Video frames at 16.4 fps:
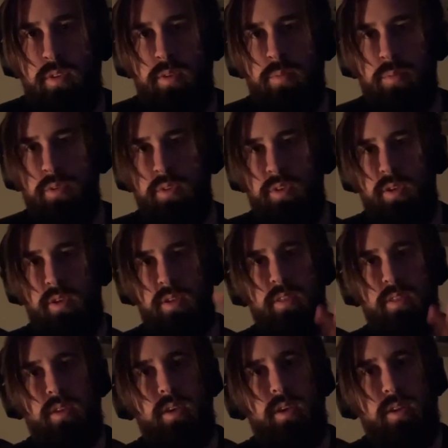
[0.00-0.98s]
We're looking at the
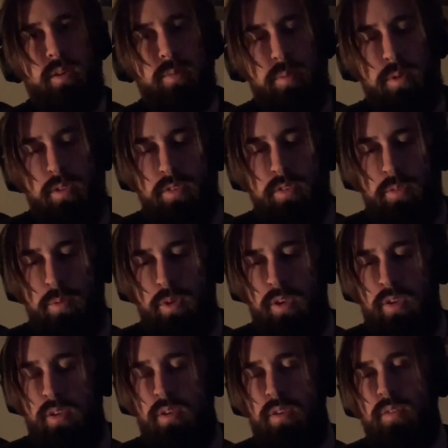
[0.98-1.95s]
canopy
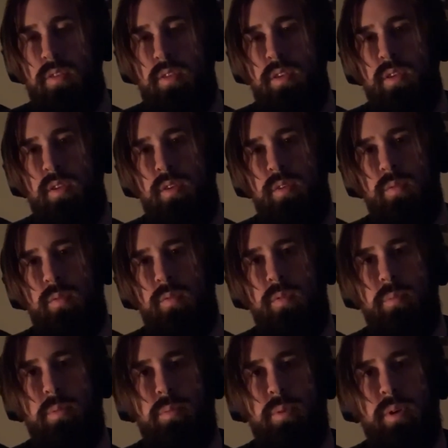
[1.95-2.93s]
swaying from
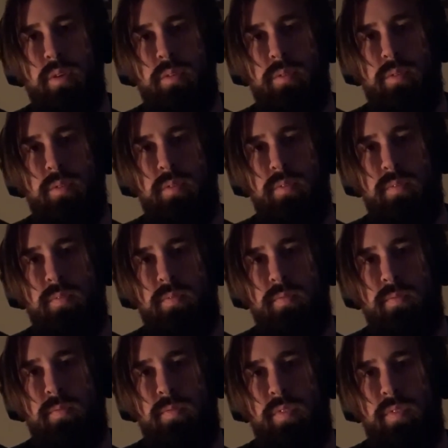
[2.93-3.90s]
above,
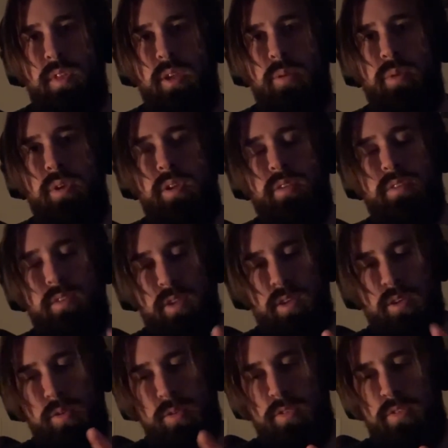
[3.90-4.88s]
and we can see
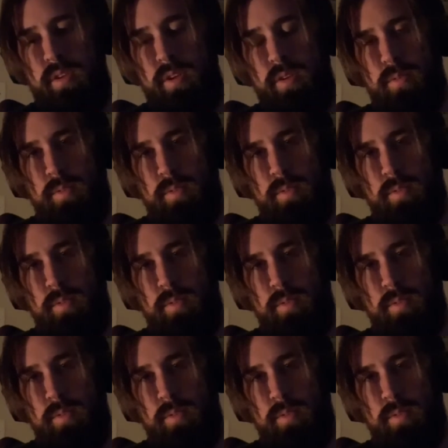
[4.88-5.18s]
yourself